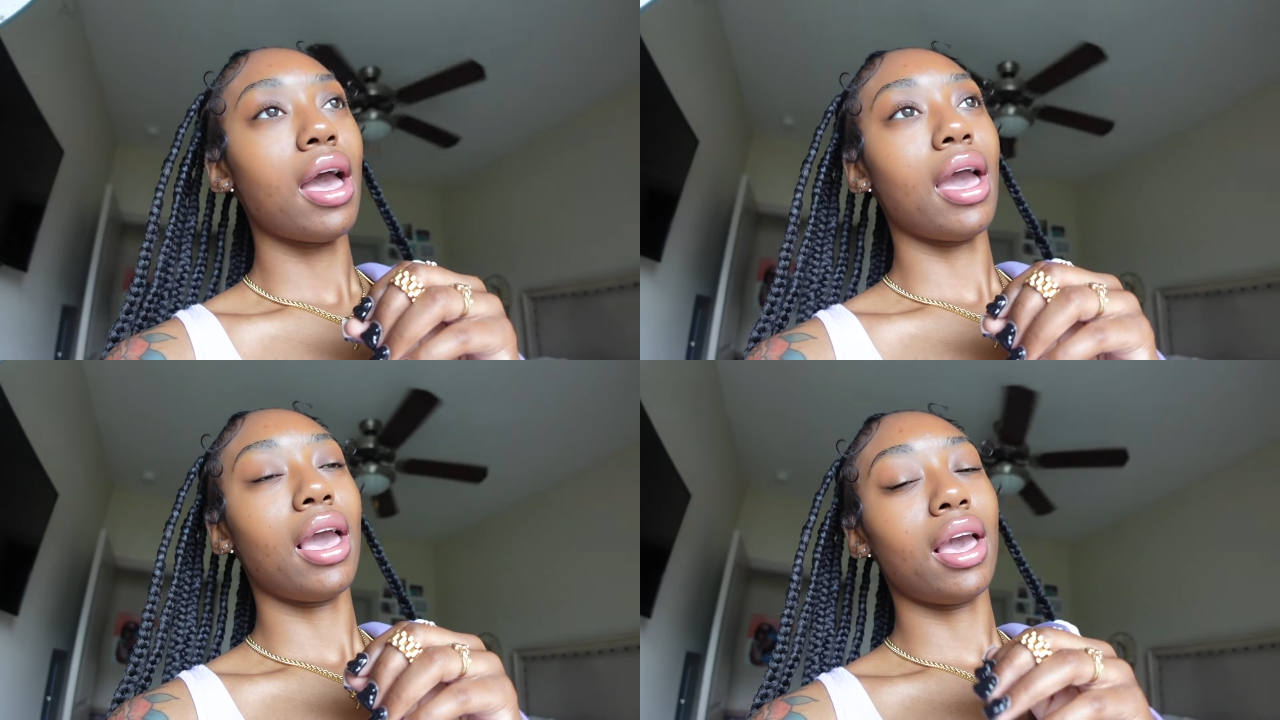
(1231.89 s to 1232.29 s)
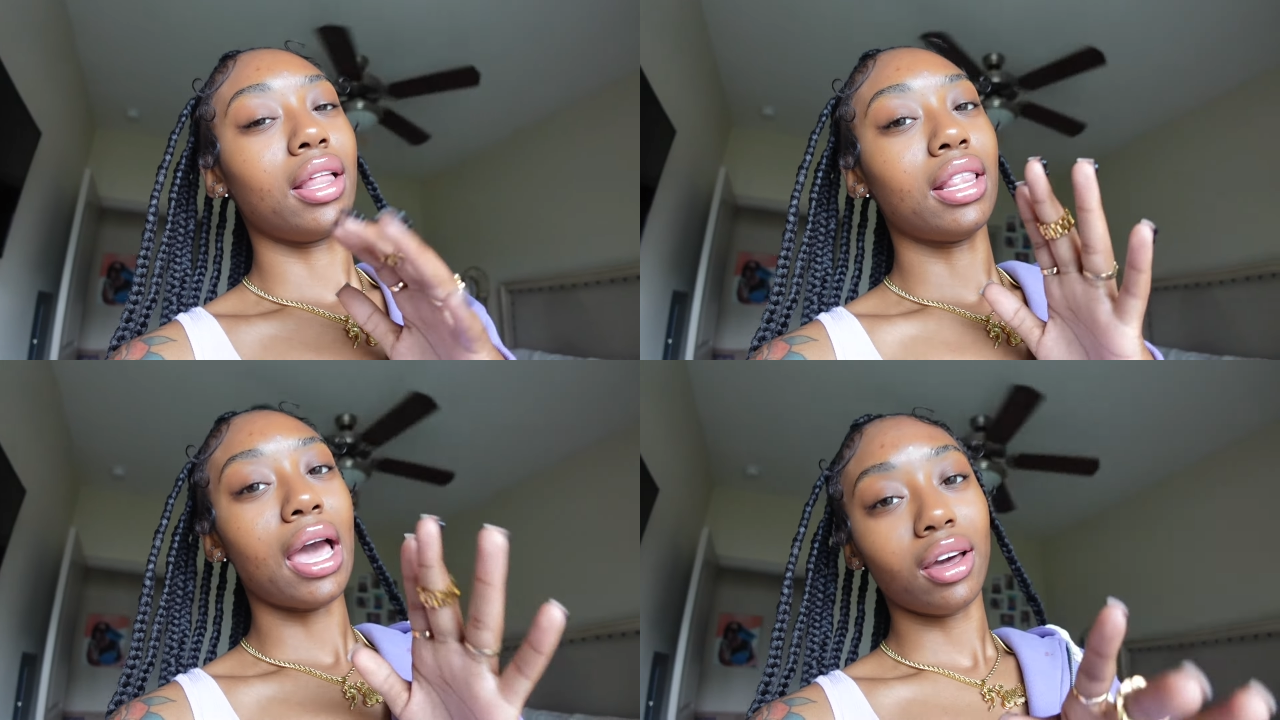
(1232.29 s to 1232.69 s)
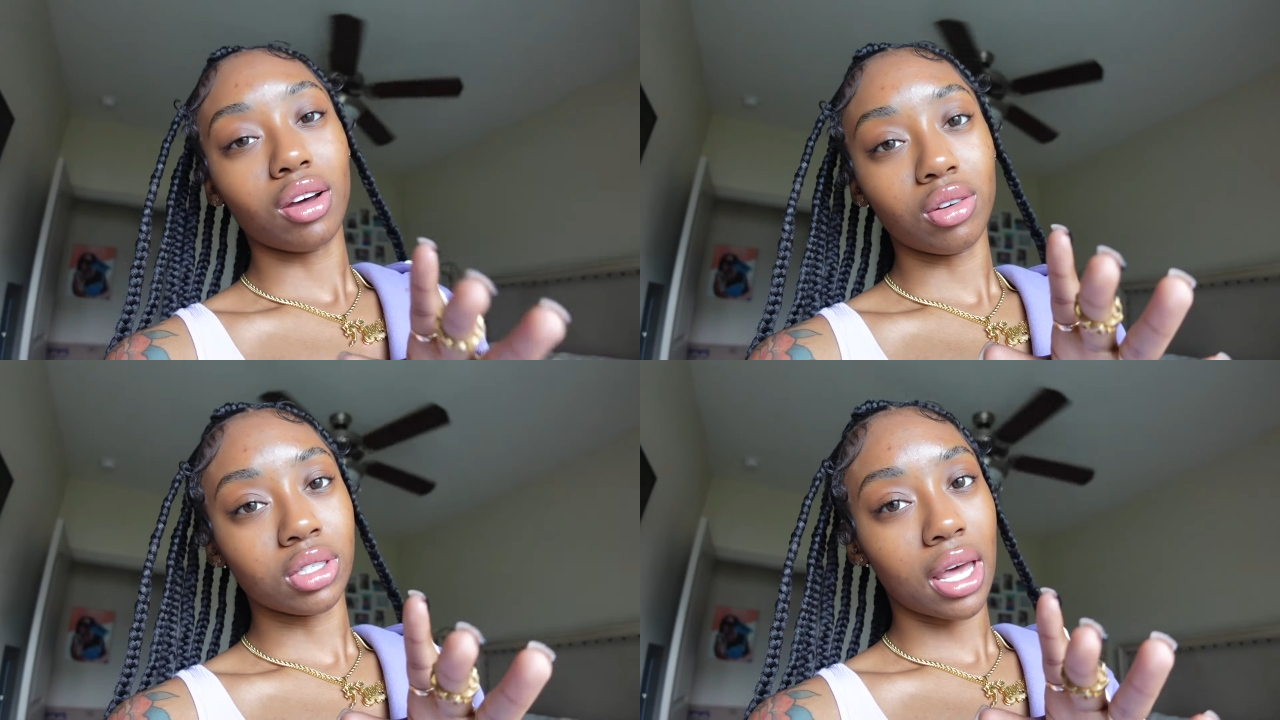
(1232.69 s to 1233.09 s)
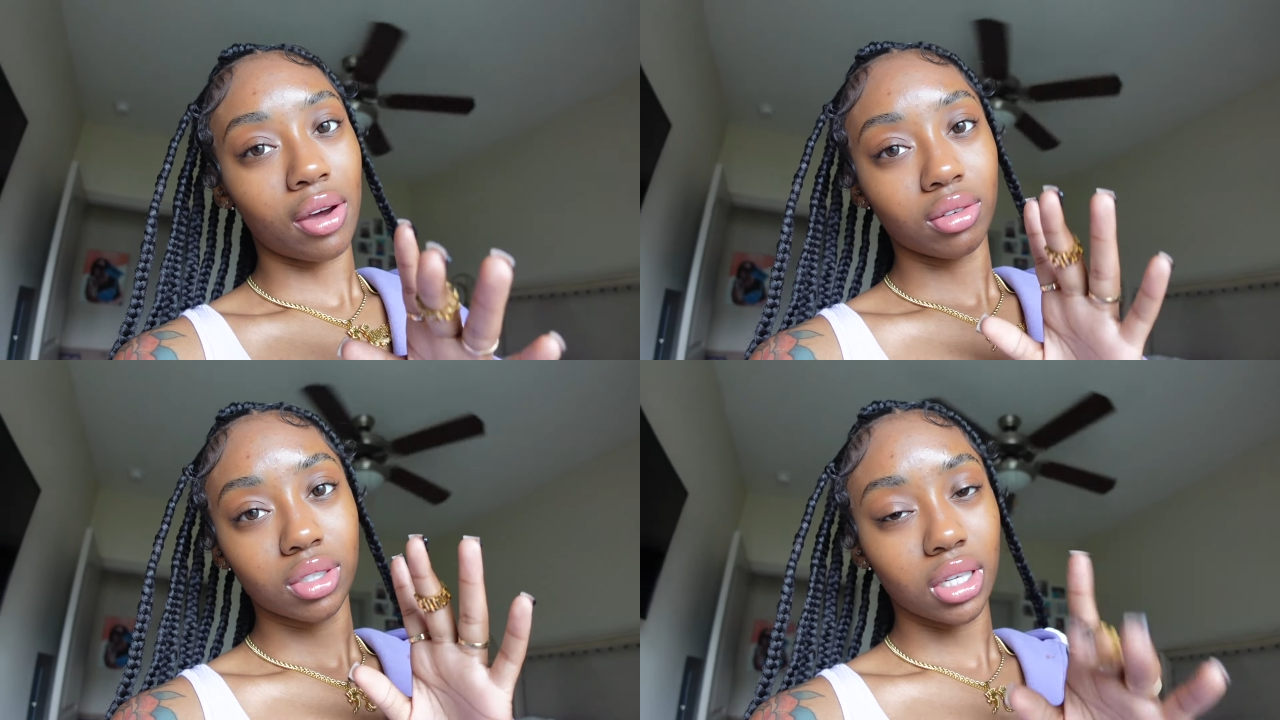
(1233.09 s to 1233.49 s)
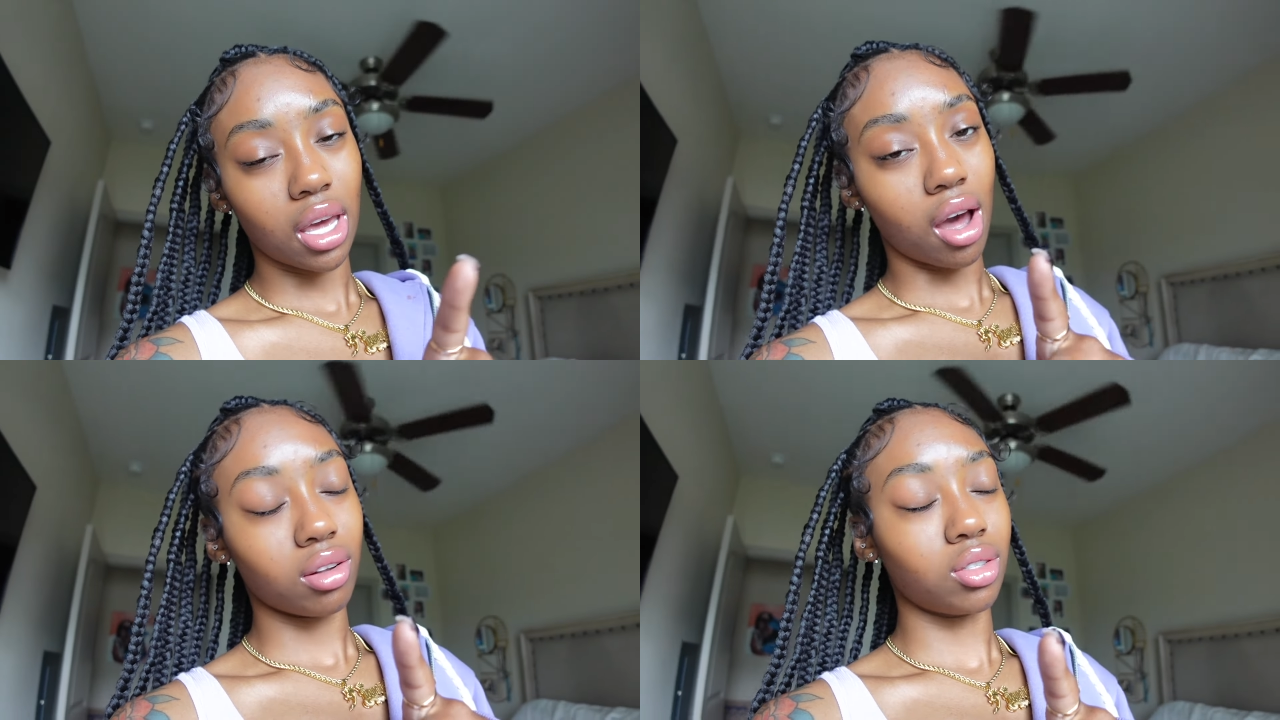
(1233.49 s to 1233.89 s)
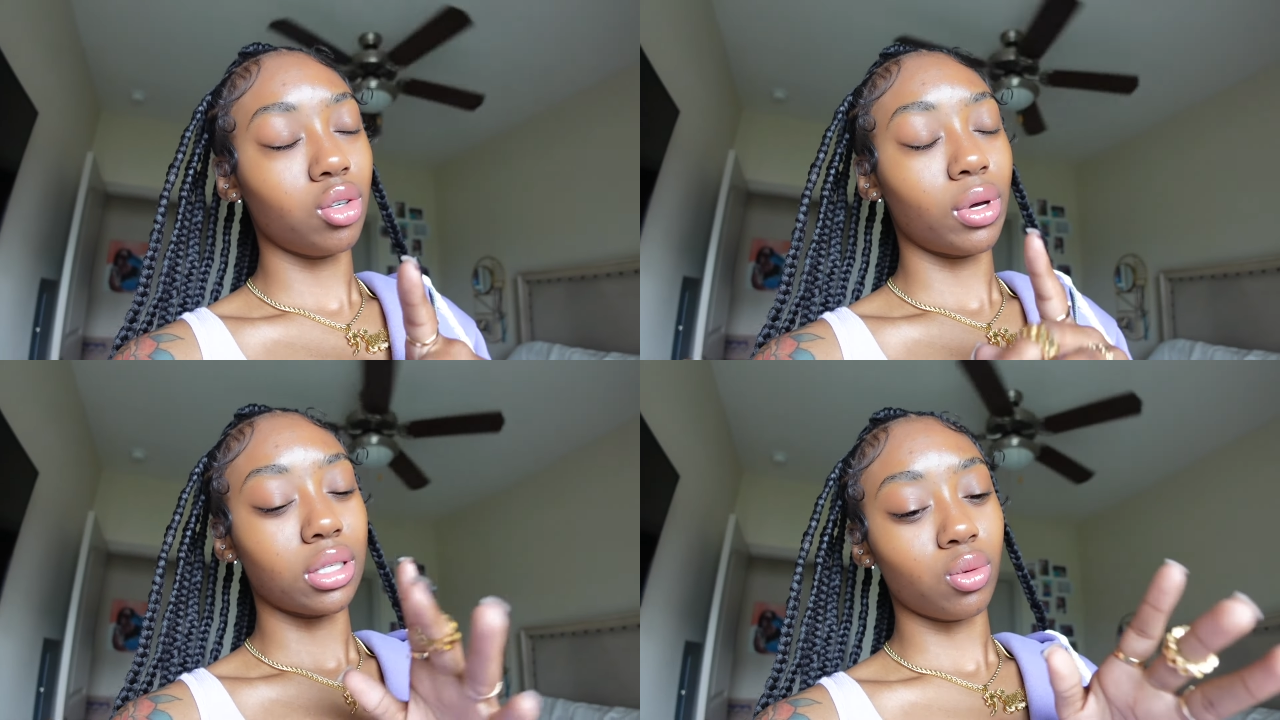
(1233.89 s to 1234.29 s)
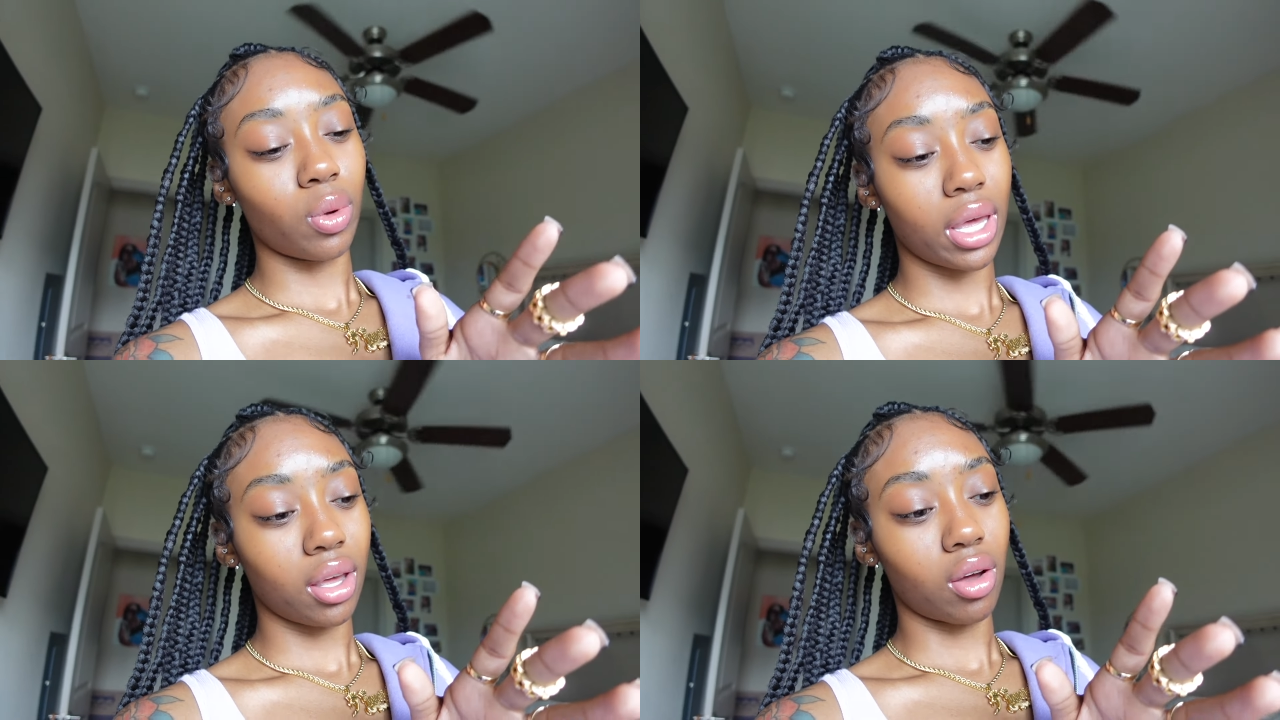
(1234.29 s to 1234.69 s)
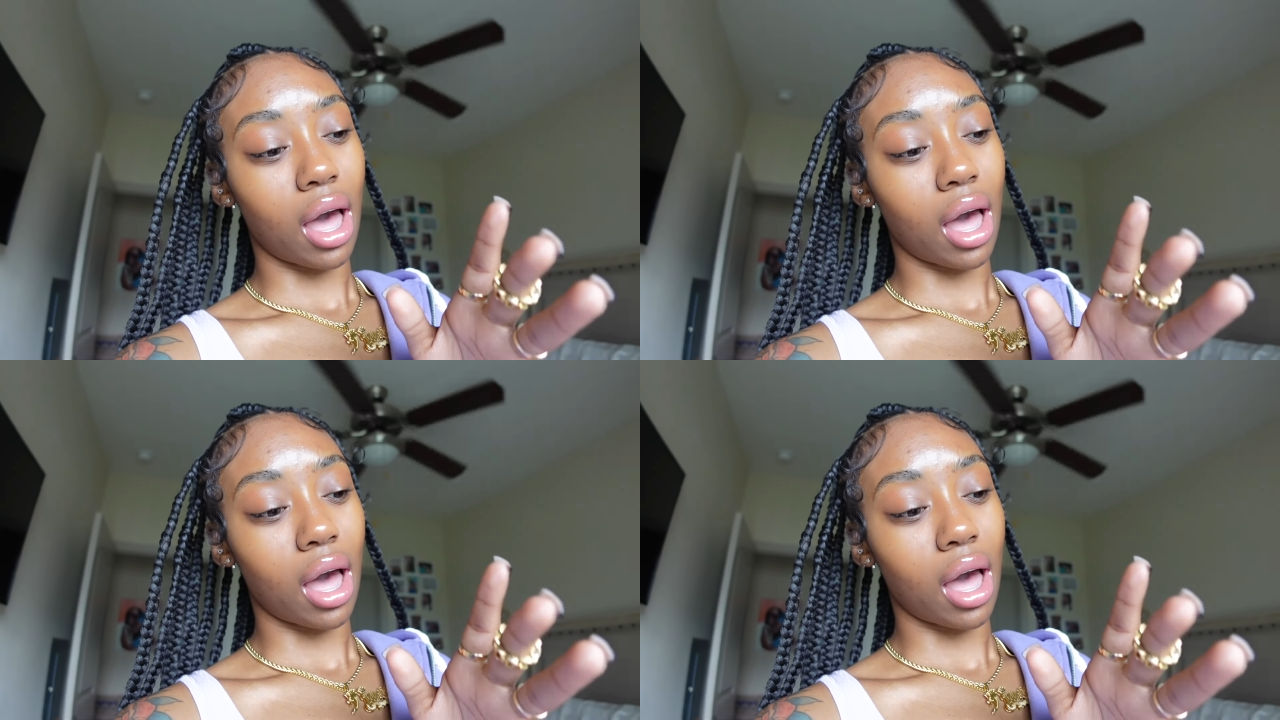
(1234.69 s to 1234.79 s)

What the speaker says: and that goes out to y'all too as well.